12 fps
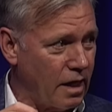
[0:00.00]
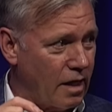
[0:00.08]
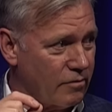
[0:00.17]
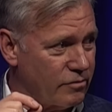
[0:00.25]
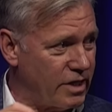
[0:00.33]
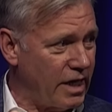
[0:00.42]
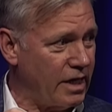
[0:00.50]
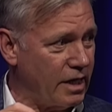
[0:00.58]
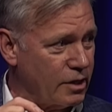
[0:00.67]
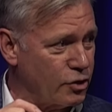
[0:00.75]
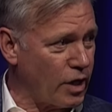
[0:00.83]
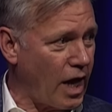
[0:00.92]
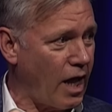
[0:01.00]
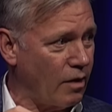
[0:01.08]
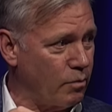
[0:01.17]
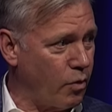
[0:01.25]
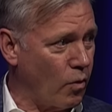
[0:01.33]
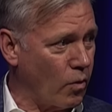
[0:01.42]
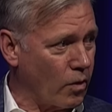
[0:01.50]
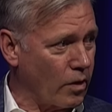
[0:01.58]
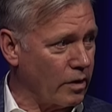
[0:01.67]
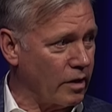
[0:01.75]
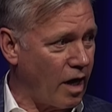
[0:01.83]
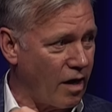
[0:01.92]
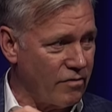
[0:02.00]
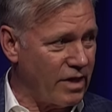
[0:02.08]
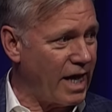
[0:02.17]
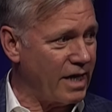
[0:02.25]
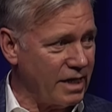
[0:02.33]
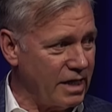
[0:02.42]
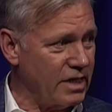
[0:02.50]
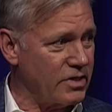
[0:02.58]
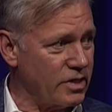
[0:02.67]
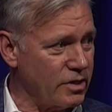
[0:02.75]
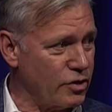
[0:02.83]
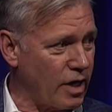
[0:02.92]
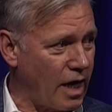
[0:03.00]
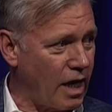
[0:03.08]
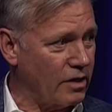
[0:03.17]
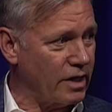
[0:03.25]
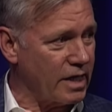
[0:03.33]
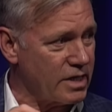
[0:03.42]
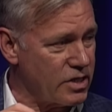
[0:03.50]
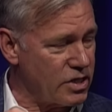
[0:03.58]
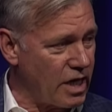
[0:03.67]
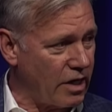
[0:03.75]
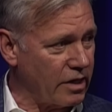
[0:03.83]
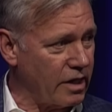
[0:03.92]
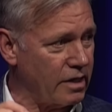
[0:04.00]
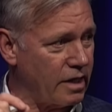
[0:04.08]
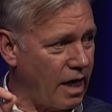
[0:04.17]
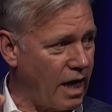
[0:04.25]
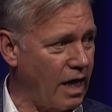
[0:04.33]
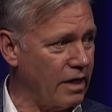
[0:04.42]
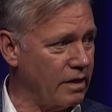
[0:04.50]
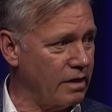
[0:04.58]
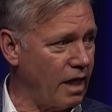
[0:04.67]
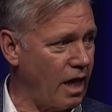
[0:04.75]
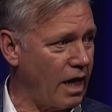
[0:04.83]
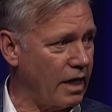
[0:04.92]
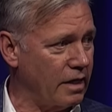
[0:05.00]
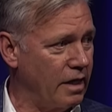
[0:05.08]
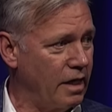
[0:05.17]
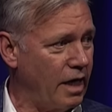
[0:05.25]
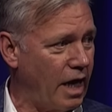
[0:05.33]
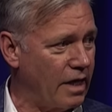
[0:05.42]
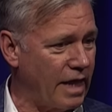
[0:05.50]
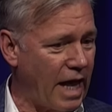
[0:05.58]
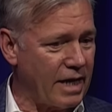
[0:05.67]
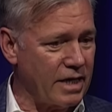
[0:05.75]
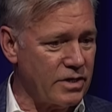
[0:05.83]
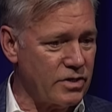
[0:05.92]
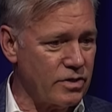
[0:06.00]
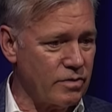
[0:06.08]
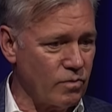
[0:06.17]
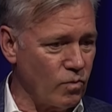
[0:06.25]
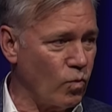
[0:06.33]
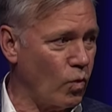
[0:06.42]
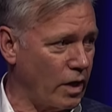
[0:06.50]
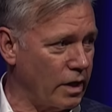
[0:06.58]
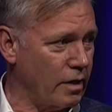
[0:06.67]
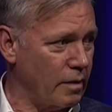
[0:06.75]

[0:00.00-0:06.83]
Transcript: of taking child porn of that innocent child and selling it online. And that is what